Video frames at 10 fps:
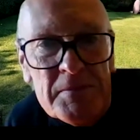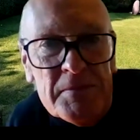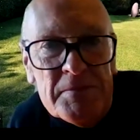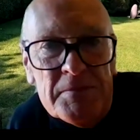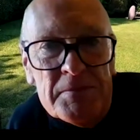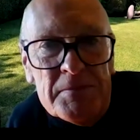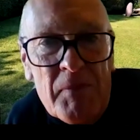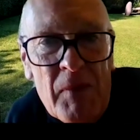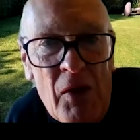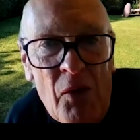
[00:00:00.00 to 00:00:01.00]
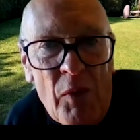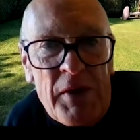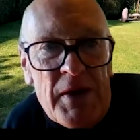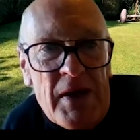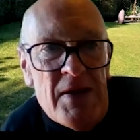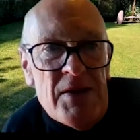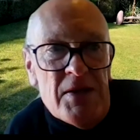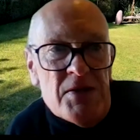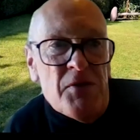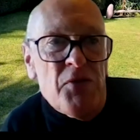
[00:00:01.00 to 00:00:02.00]
one of the key
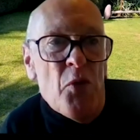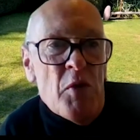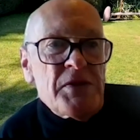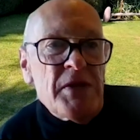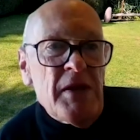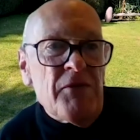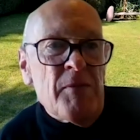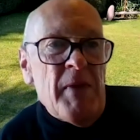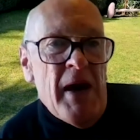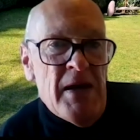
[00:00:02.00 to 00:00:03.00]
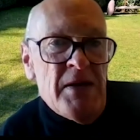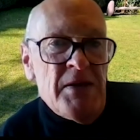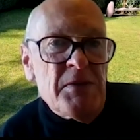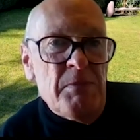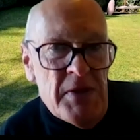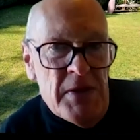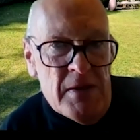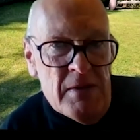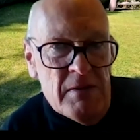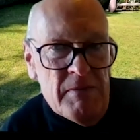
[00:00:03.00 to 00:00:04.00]
things, if you want to get from A to
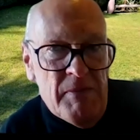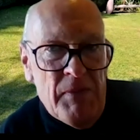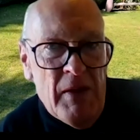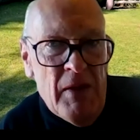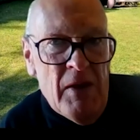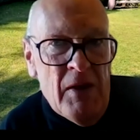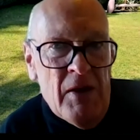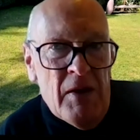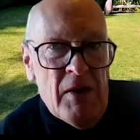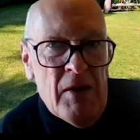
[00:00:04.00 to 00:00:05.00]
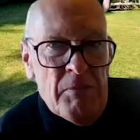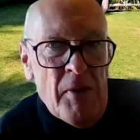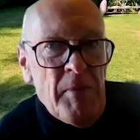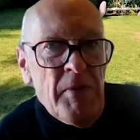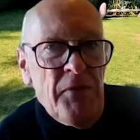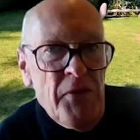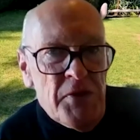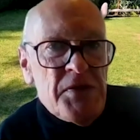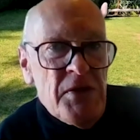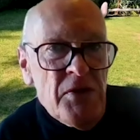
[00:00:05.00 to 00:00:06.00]
B, probably the
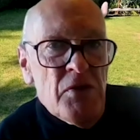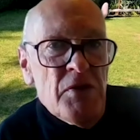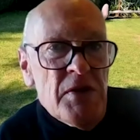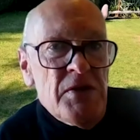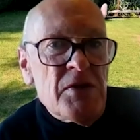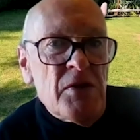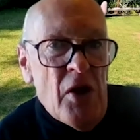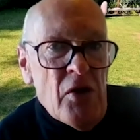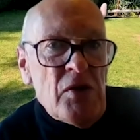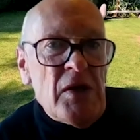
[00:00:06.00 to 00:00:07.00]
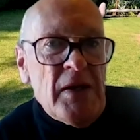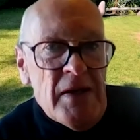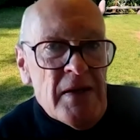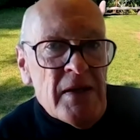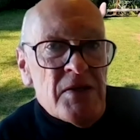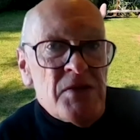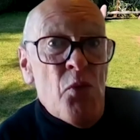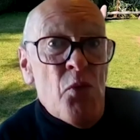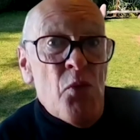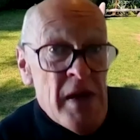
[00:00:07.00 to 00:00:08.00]
first thing you need to know clearly is,
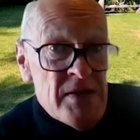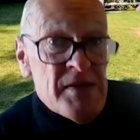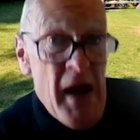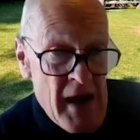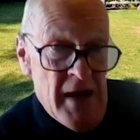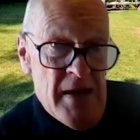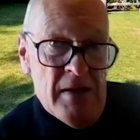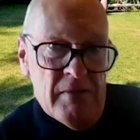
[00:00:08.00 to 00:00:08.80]
where is A?